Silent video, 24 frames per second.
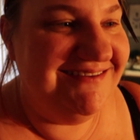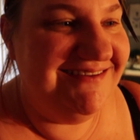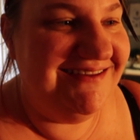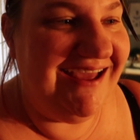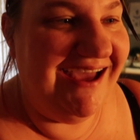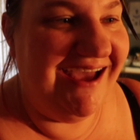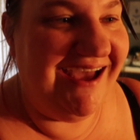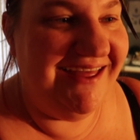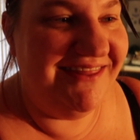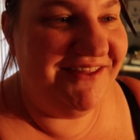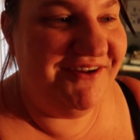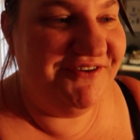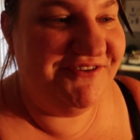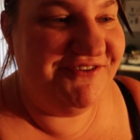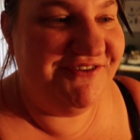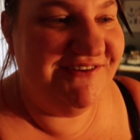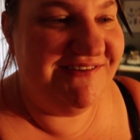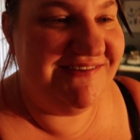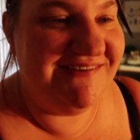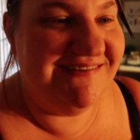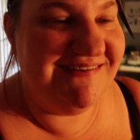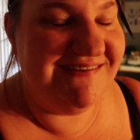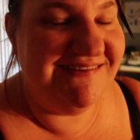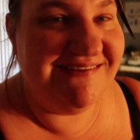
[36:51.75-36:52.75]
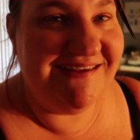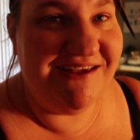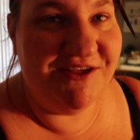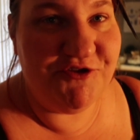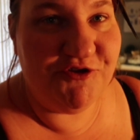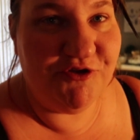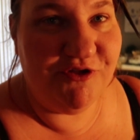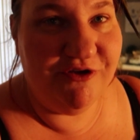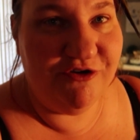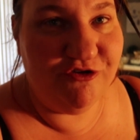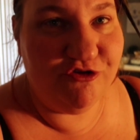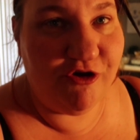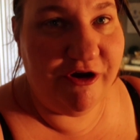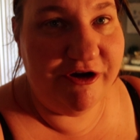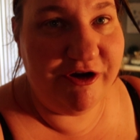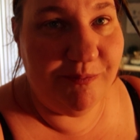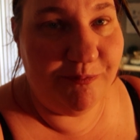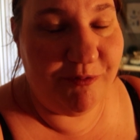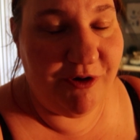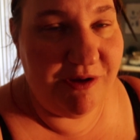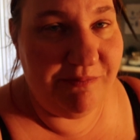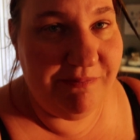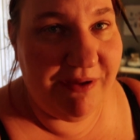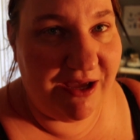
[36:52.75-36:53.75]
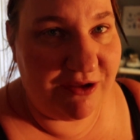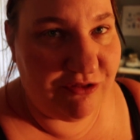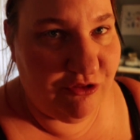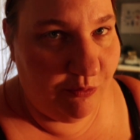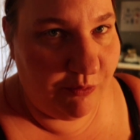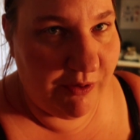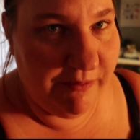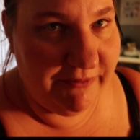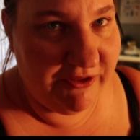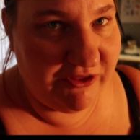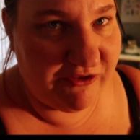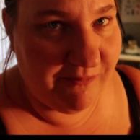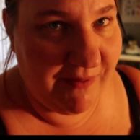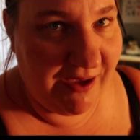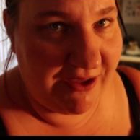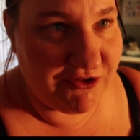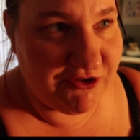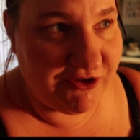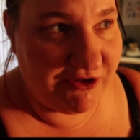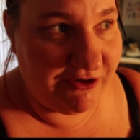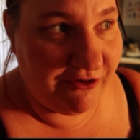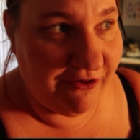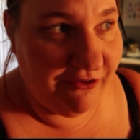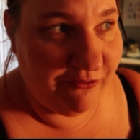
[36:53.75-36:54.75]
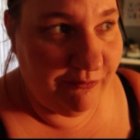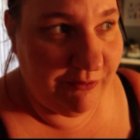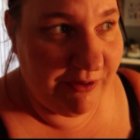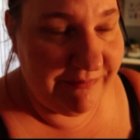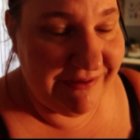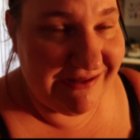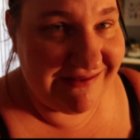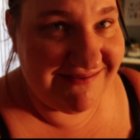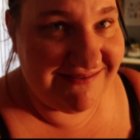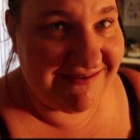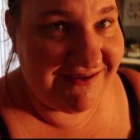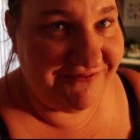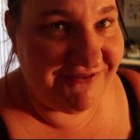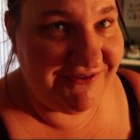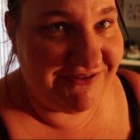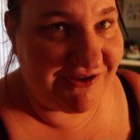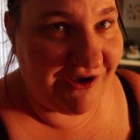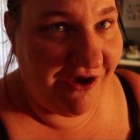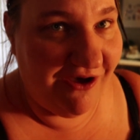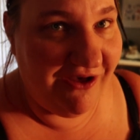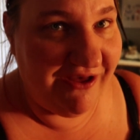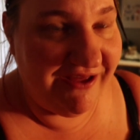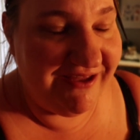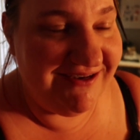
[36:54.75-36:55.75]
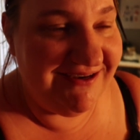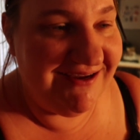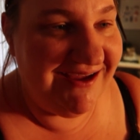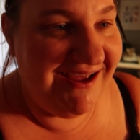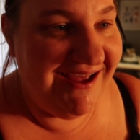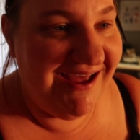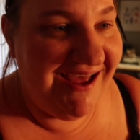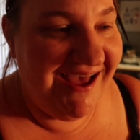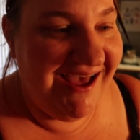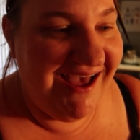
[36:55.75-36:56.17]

Yeah, there's just this essential, they're trying to bring back the women's magic and all the women's stuff is gone,